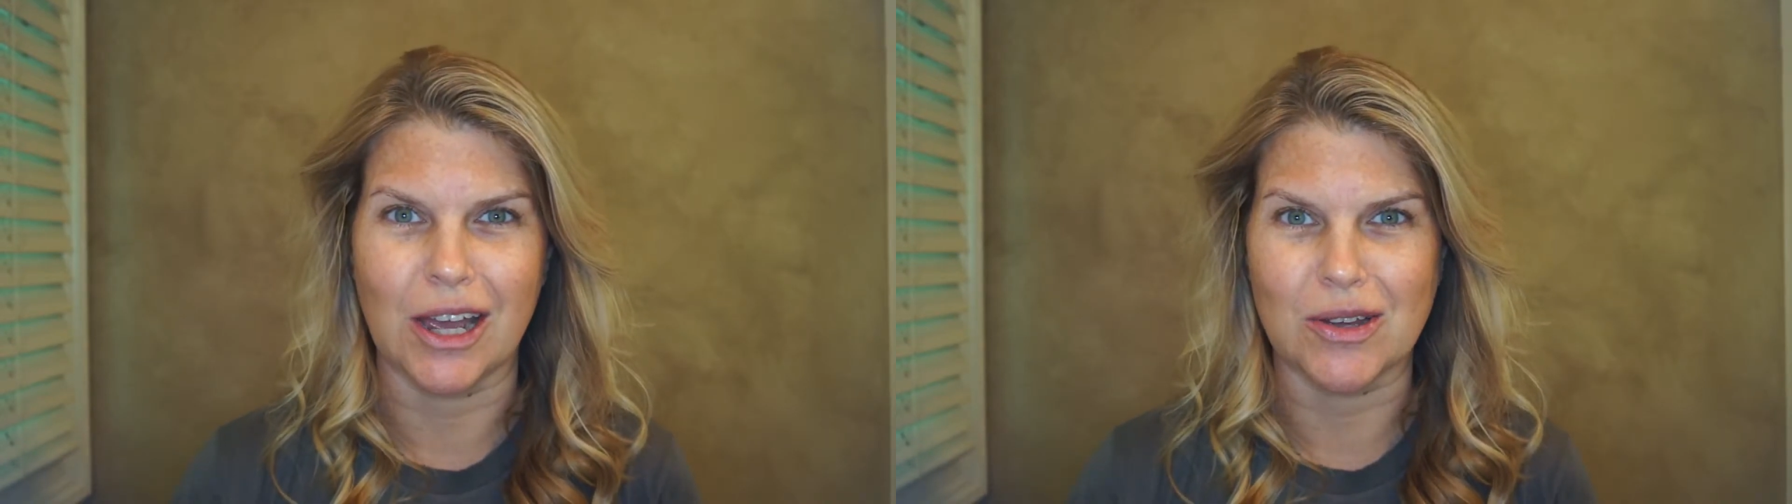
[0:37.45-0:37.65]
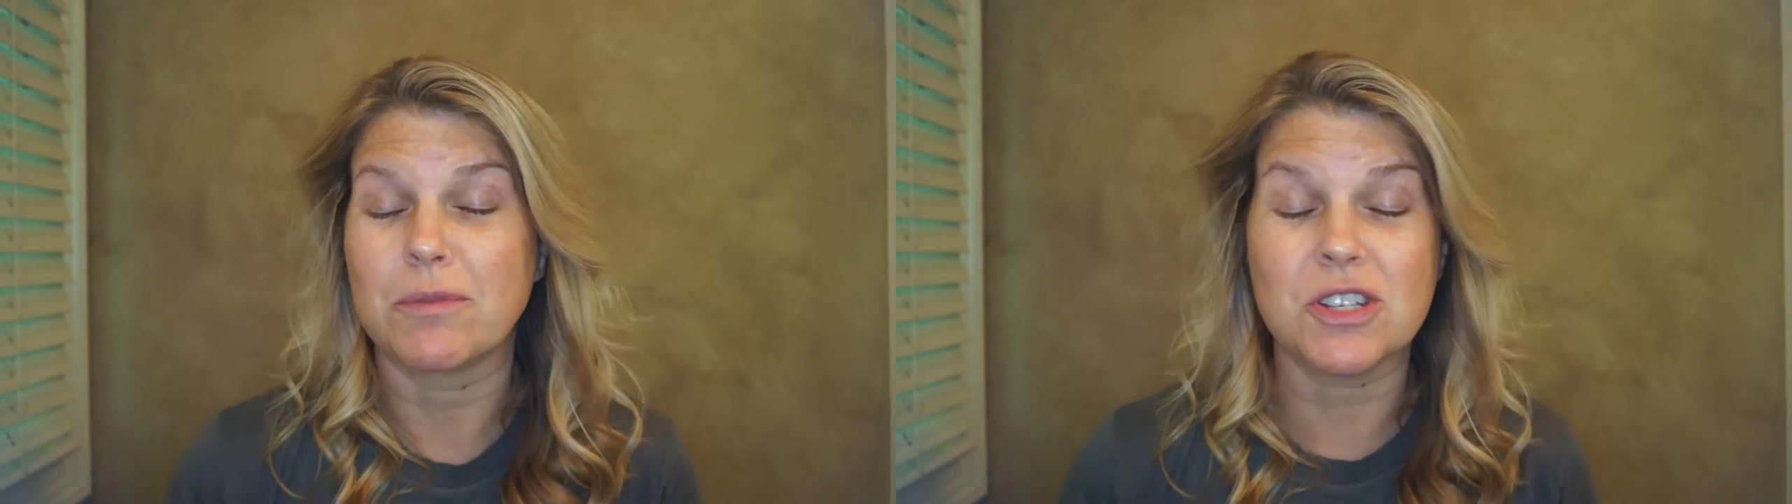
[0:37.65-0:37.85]

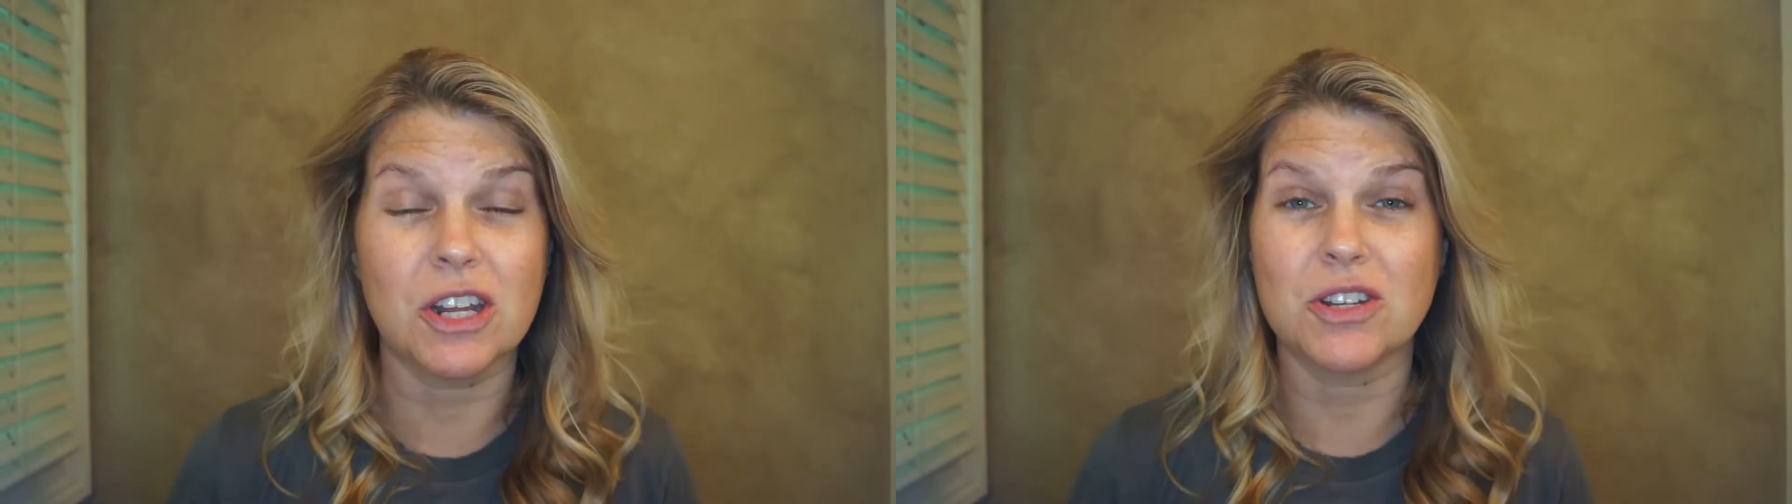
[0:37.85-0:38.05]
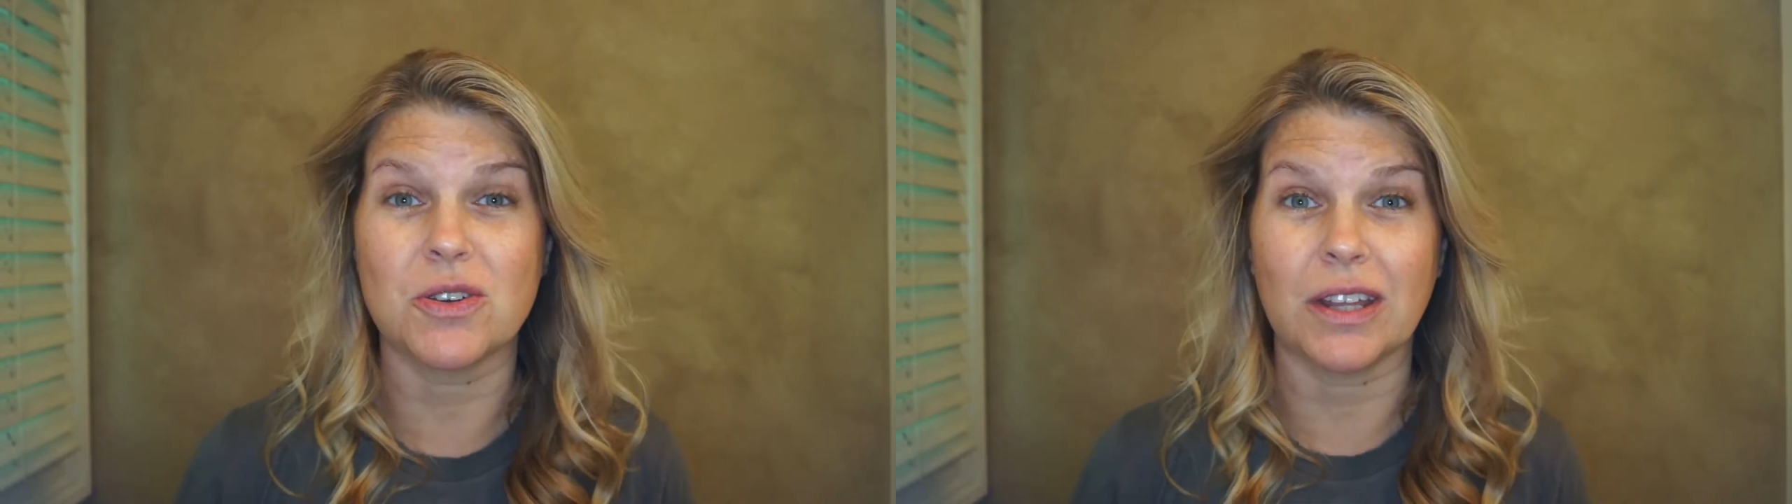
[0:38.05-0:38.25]
I'm just
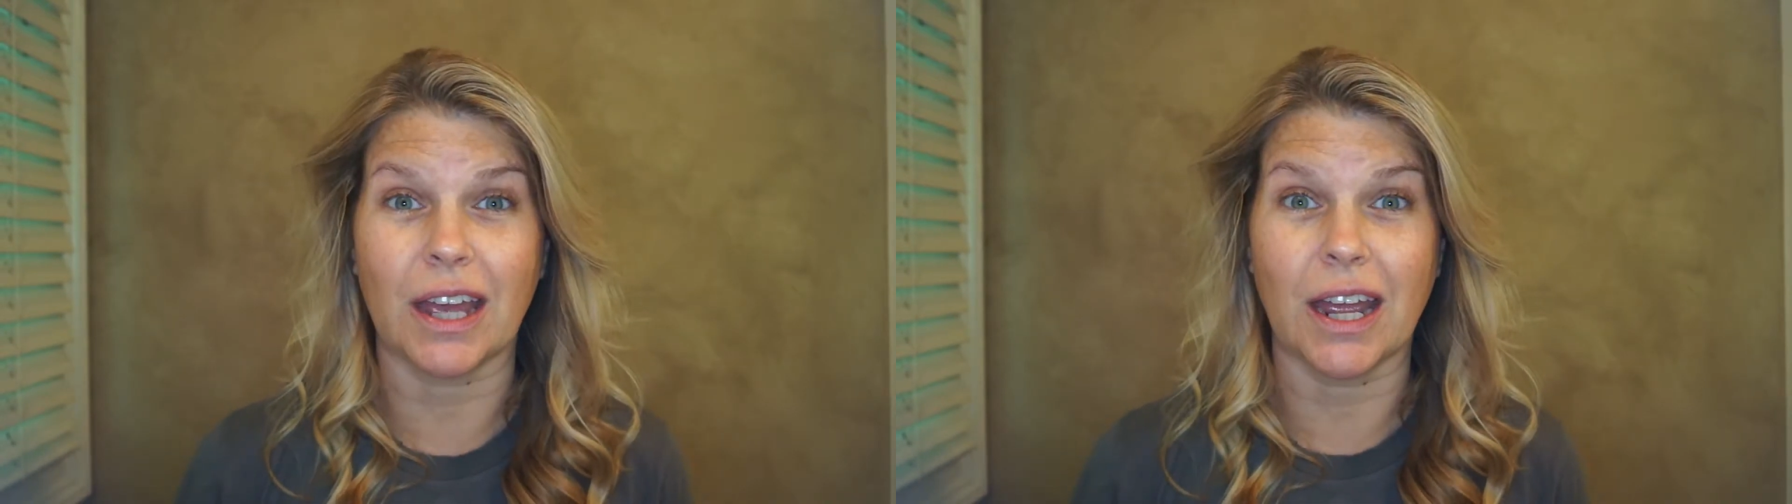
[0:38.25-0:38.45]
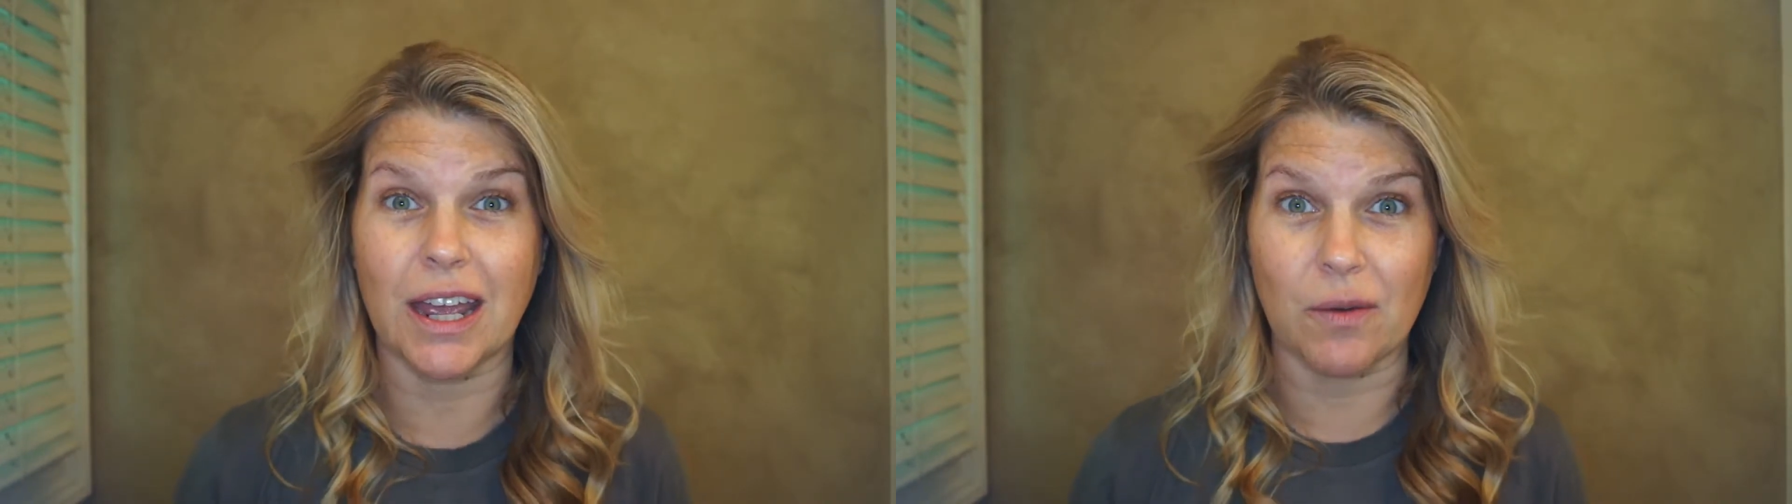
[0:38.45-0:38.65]
gonna do it
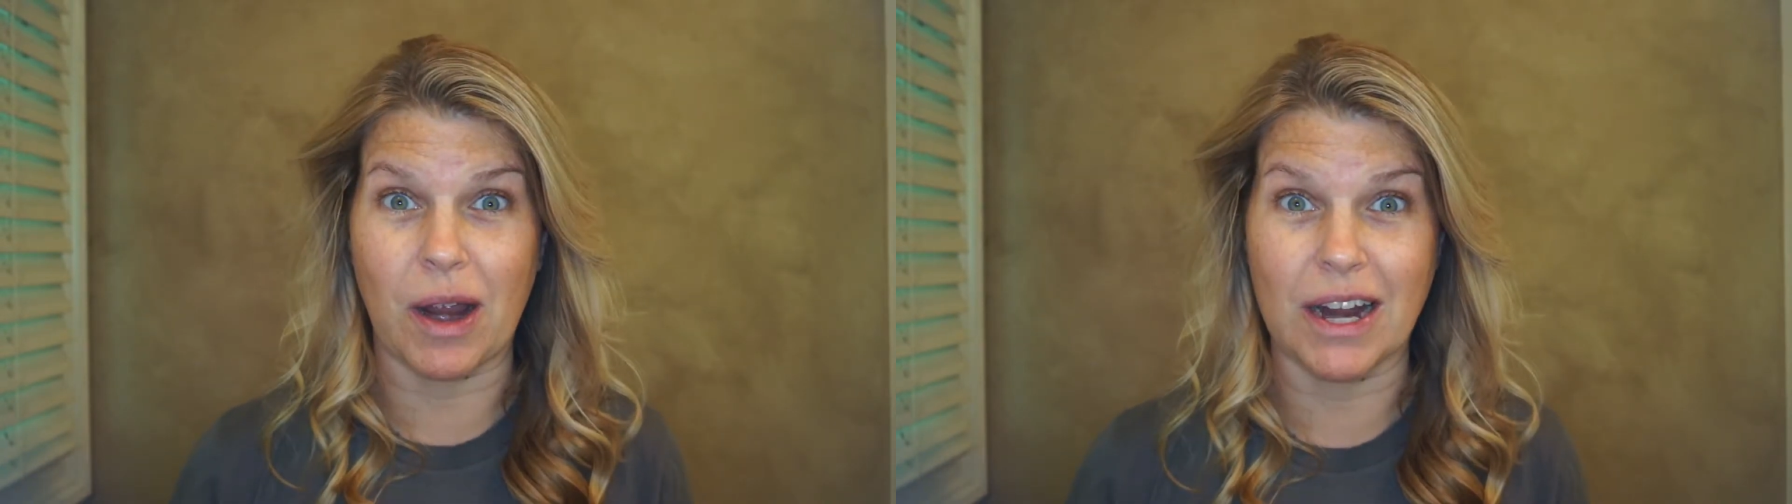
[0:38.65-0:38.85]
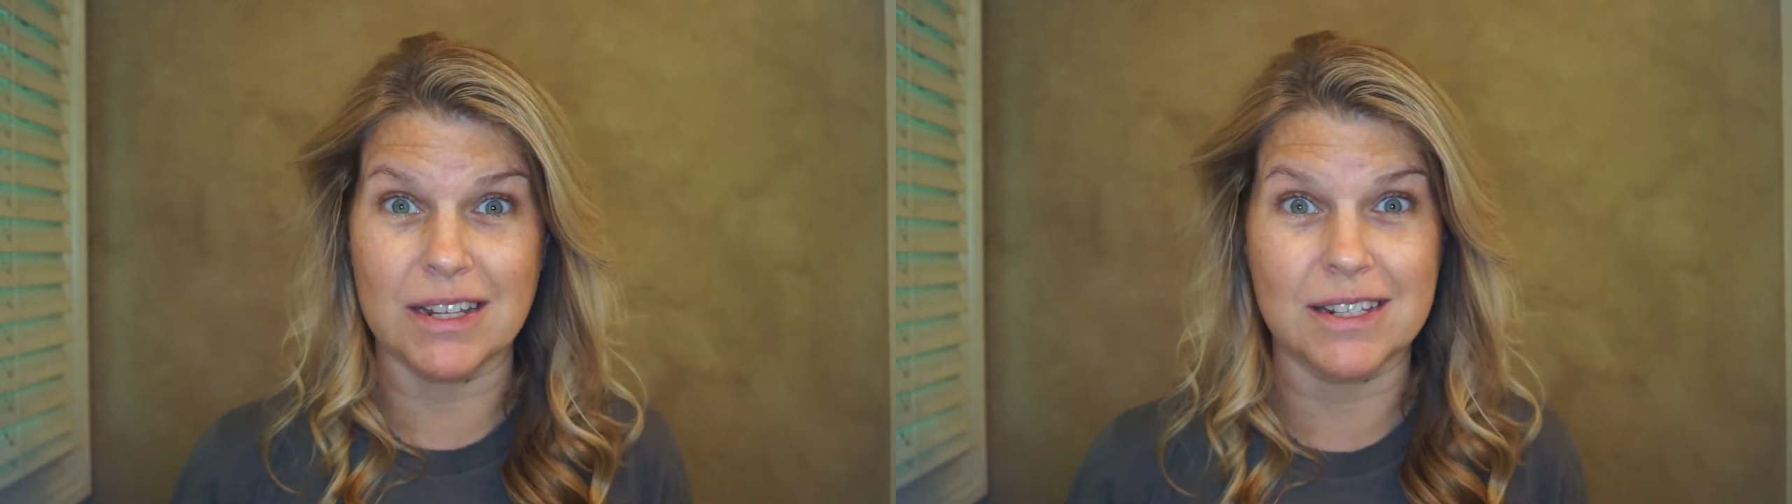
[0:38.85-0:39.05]
like a get
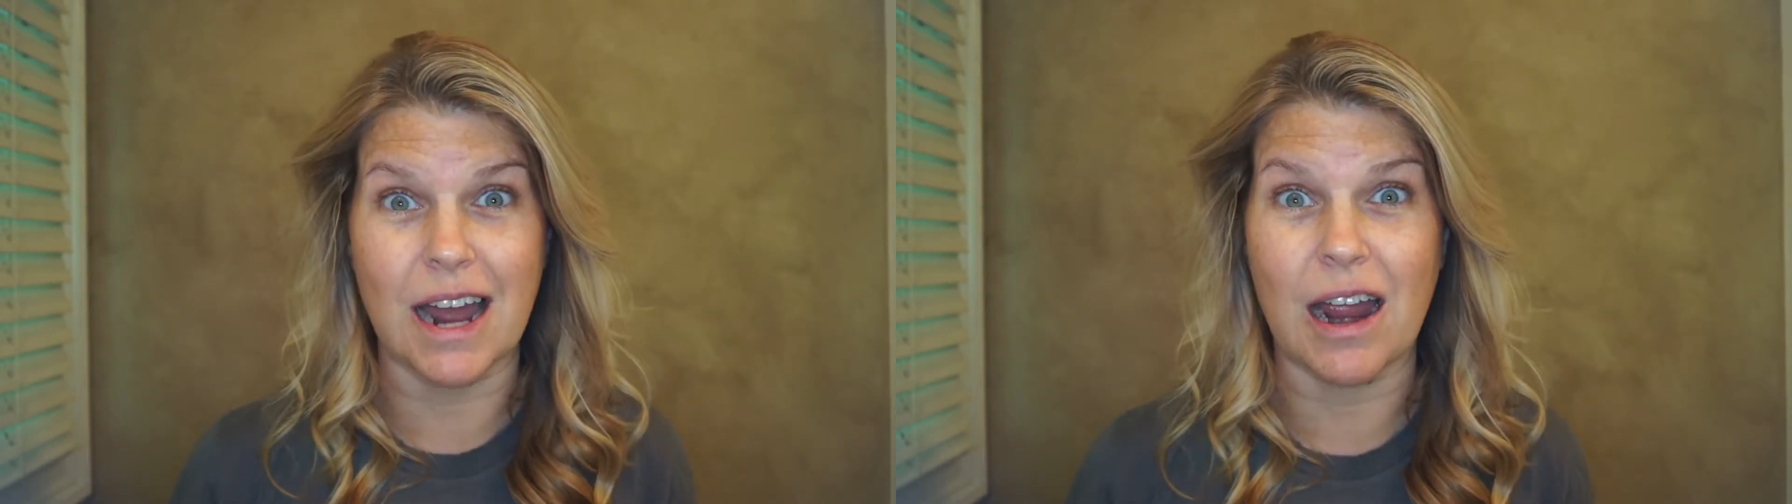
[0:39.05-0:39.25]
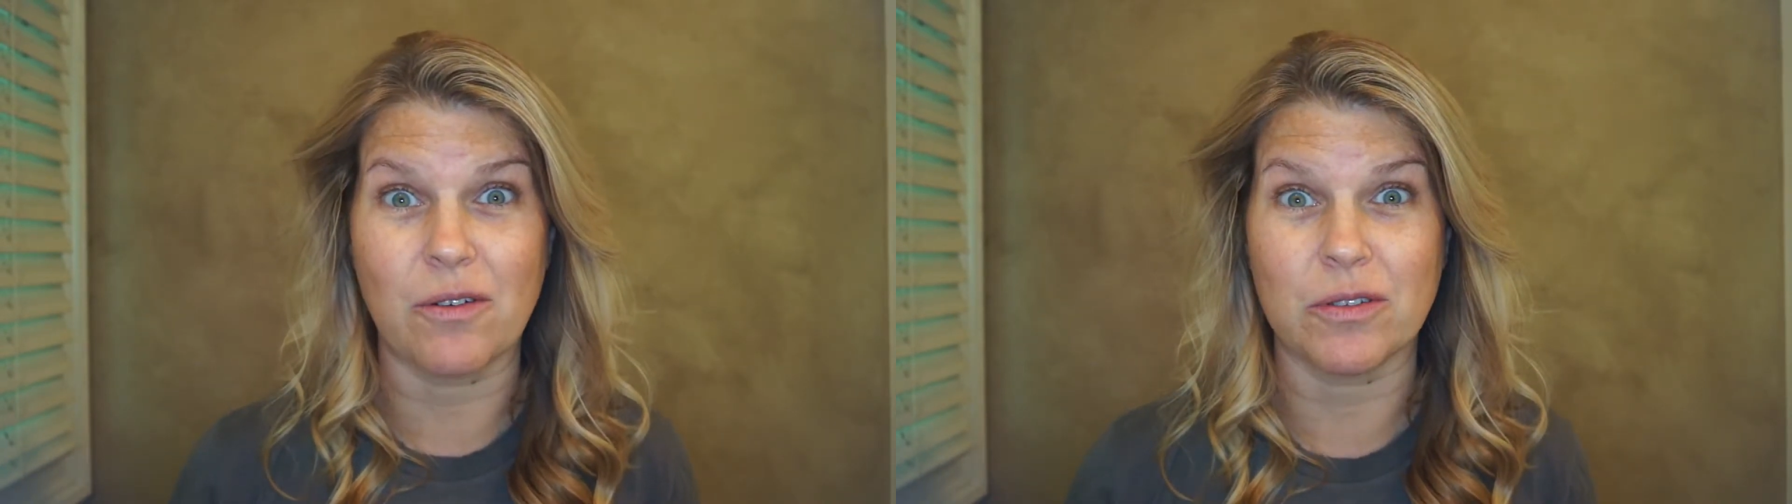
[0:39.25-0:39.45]
ready
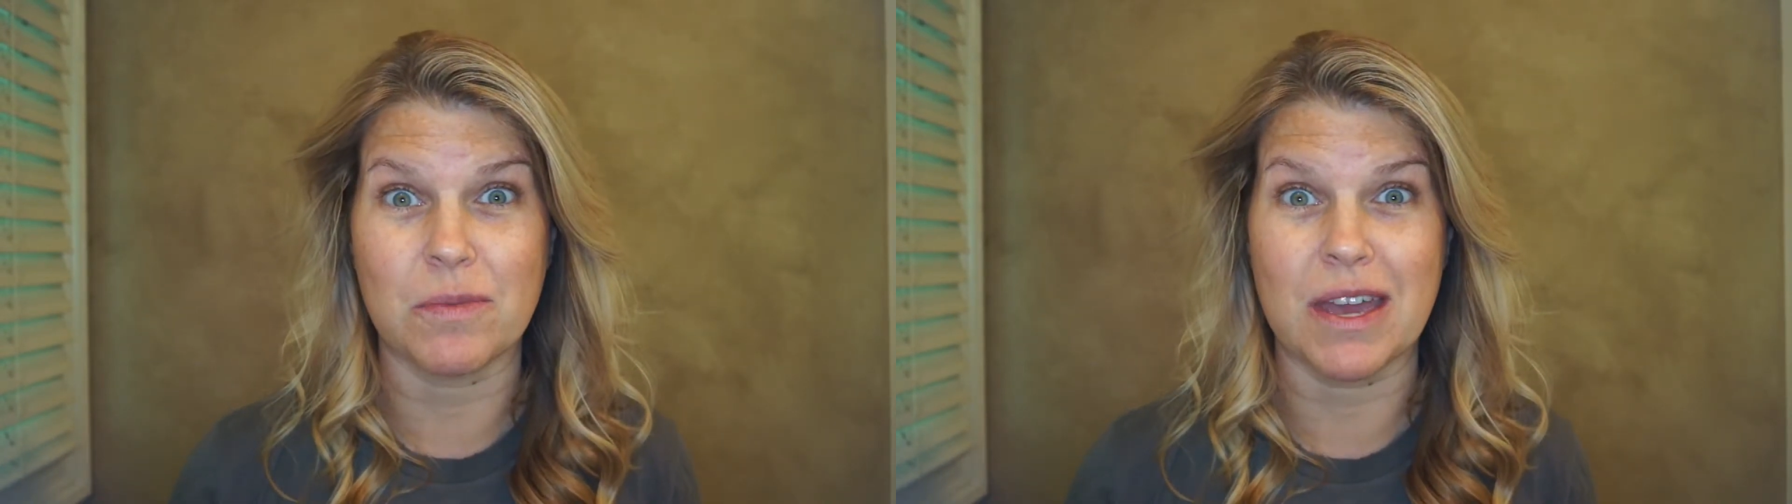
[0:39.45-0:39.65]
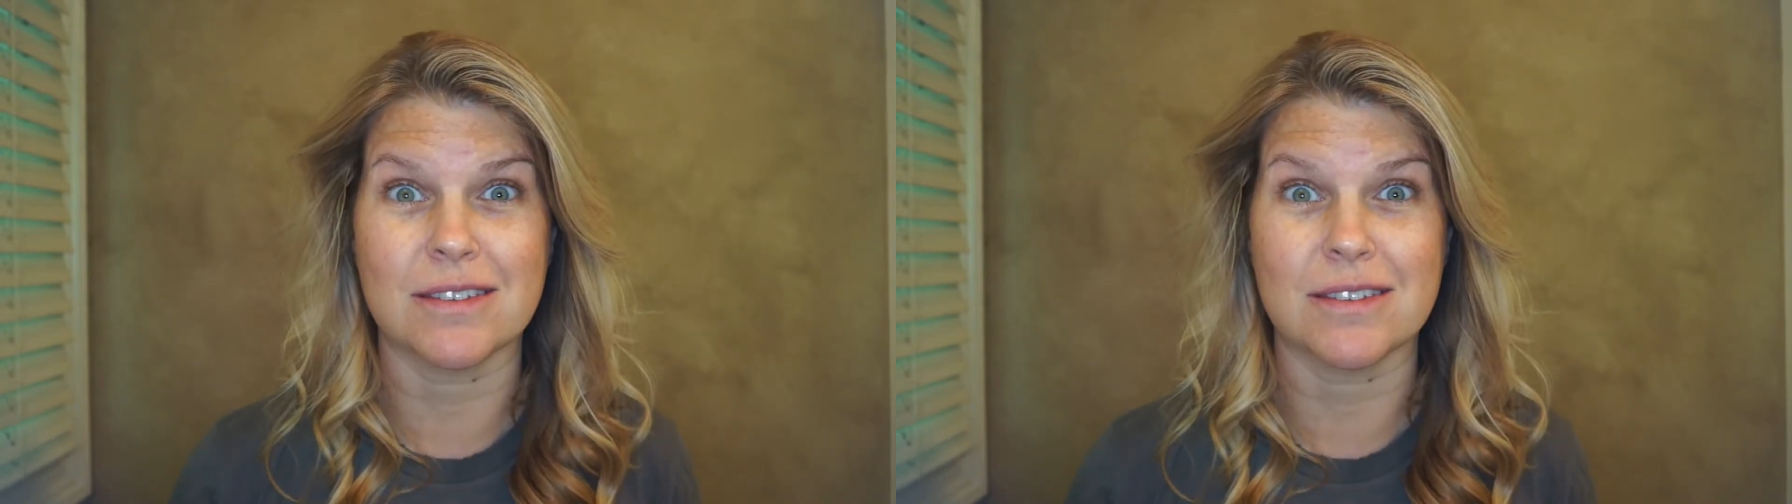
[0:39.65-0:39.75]
style with me.